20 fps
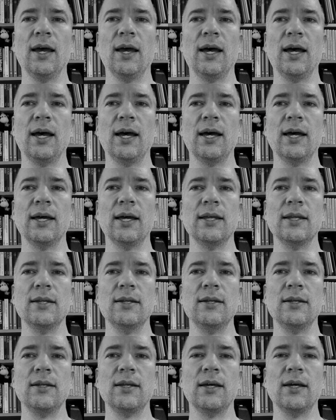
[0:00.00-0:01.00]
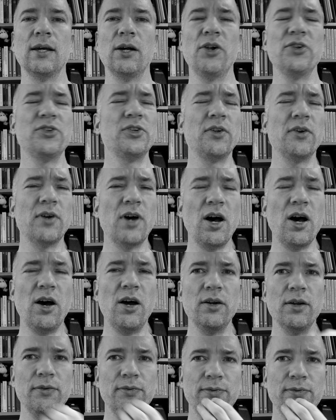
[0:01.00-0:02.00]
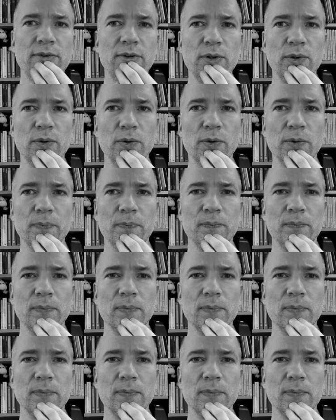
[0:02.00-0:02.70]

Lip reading: And also, there are a few